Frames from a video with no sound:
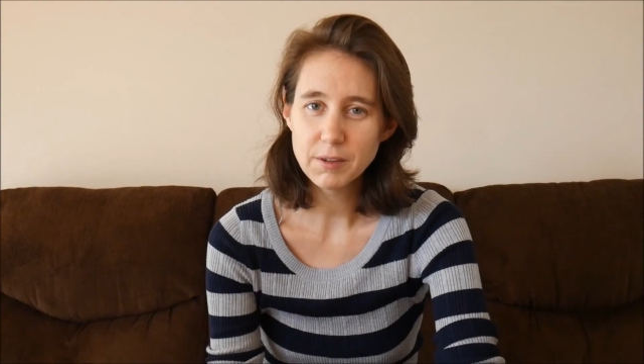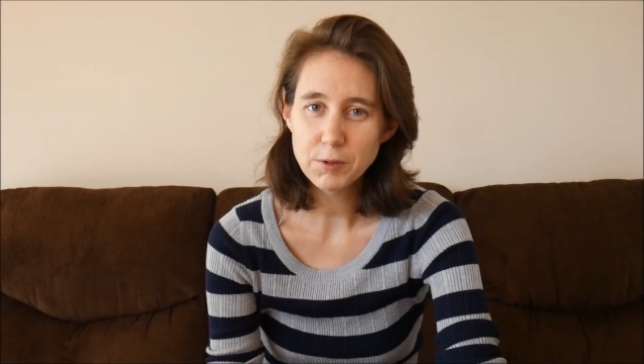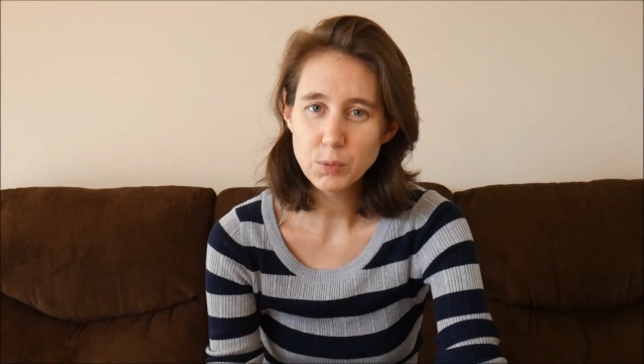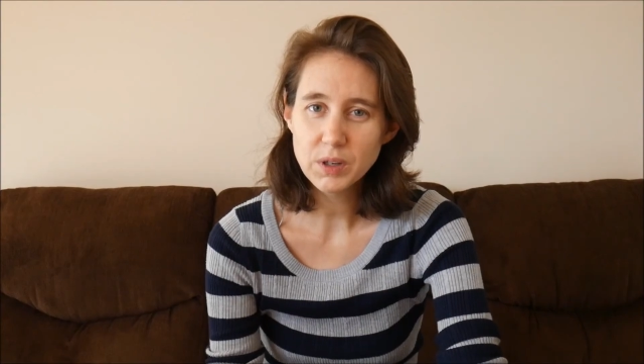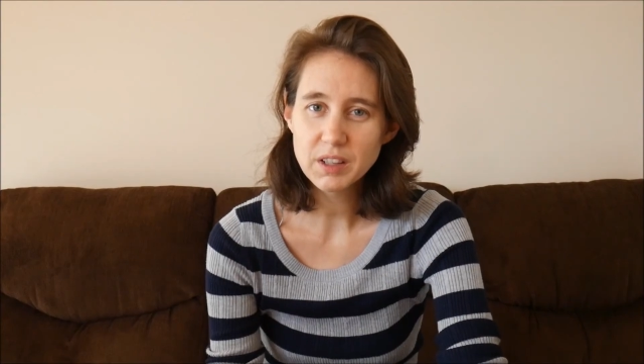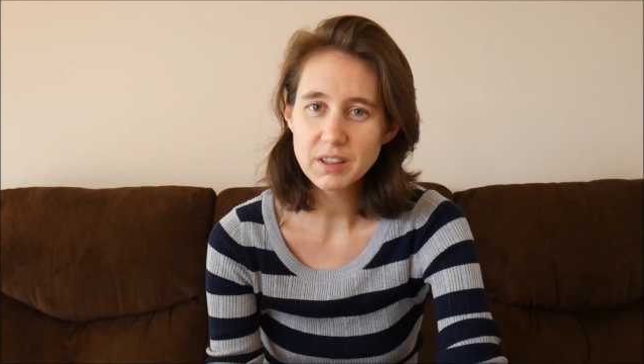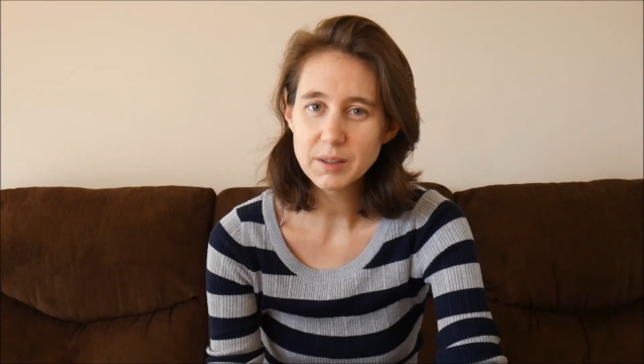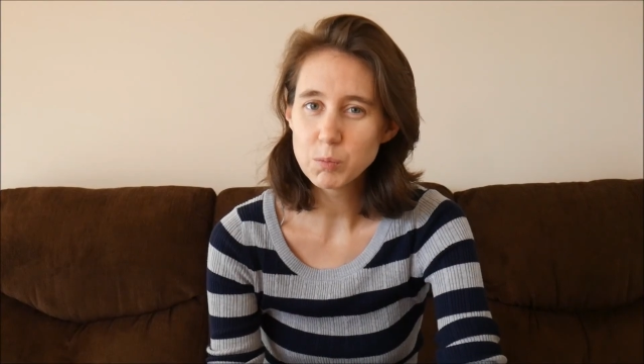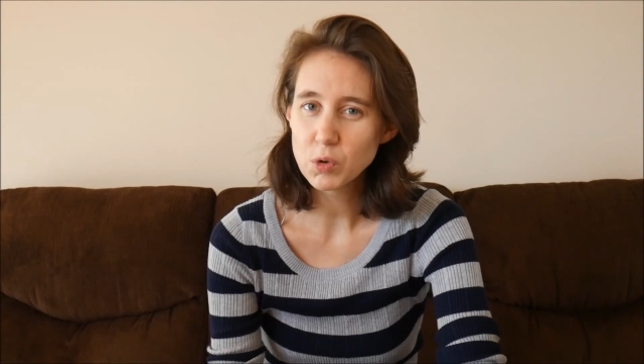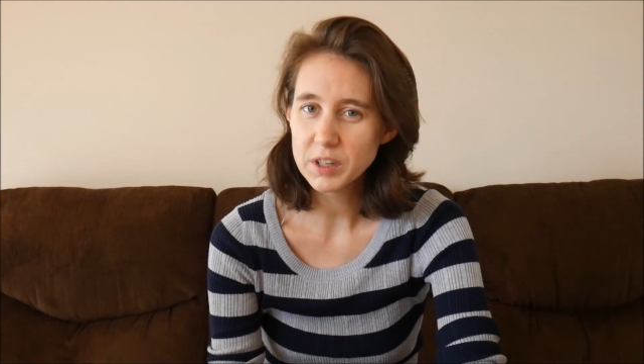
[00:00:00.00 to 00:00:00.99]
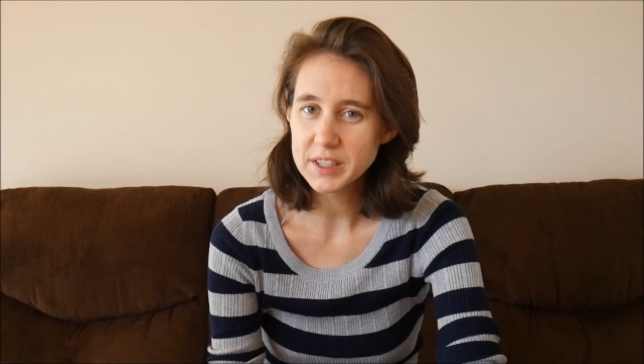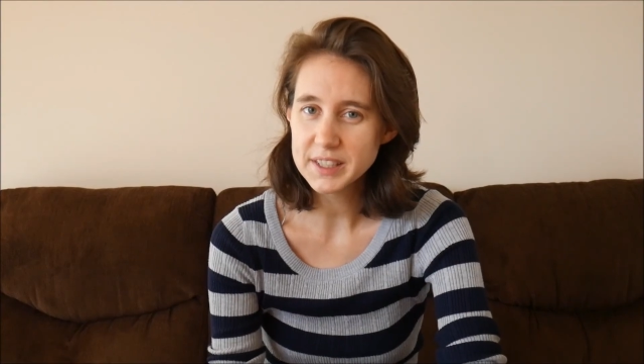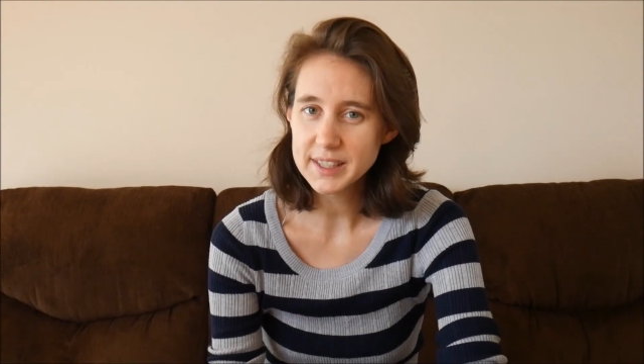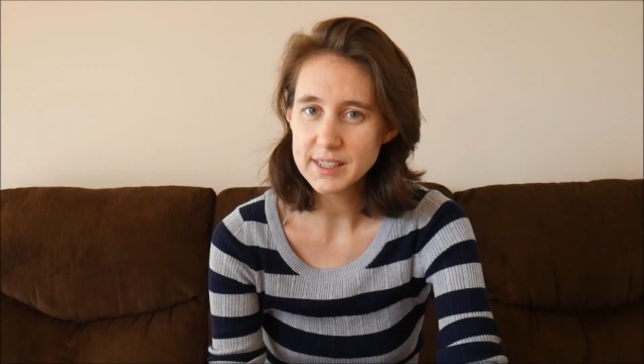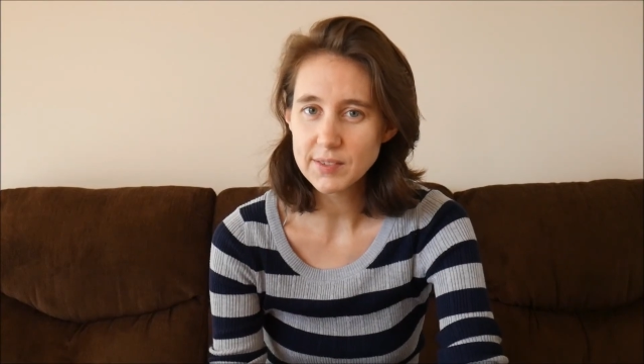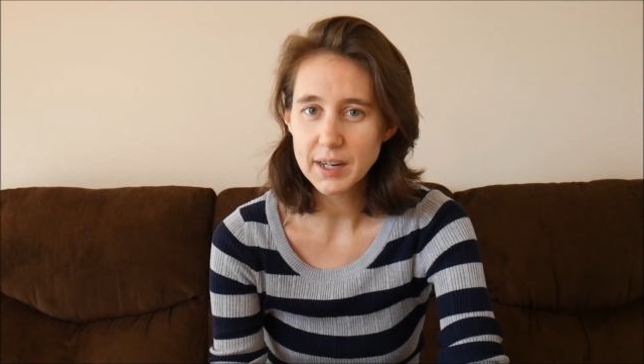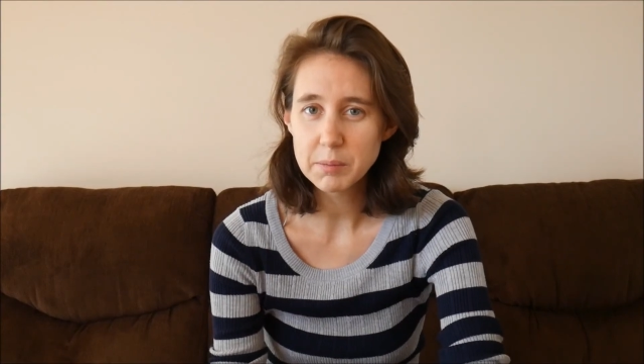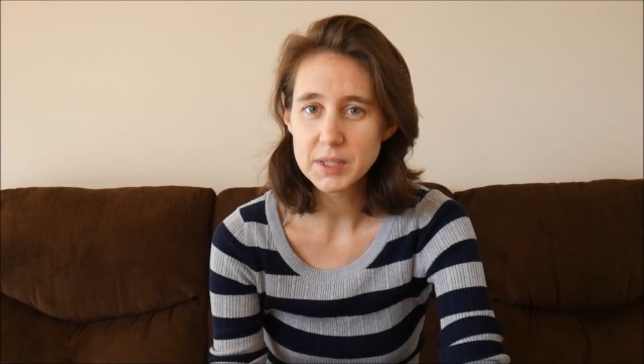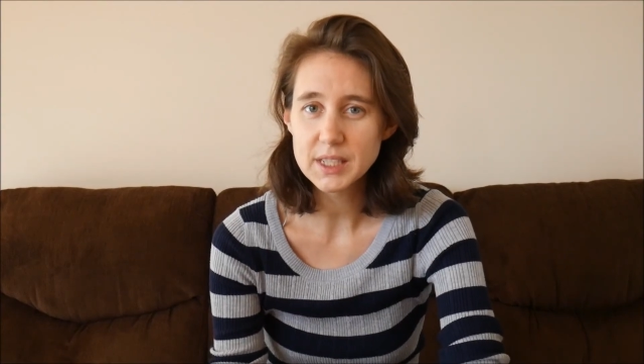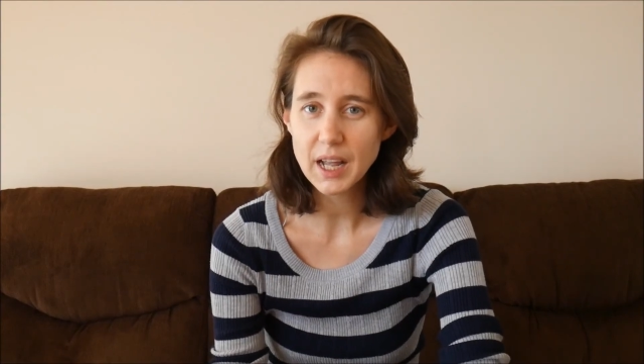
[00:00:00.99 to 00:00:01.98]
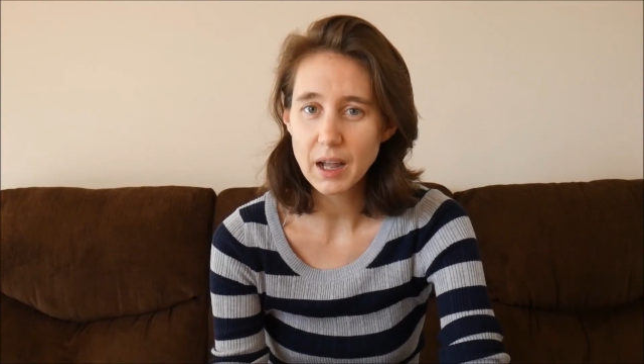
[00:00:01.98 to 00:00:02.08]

If you want to look more into these vitamins,